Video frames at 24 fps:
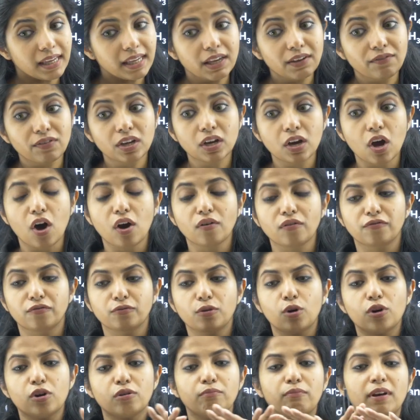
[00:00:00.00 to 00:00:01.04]
giving off
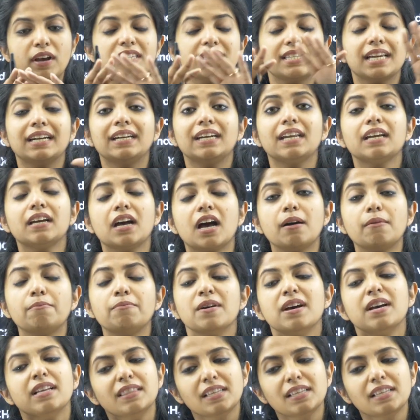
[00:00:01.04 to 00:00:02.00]
or by setting up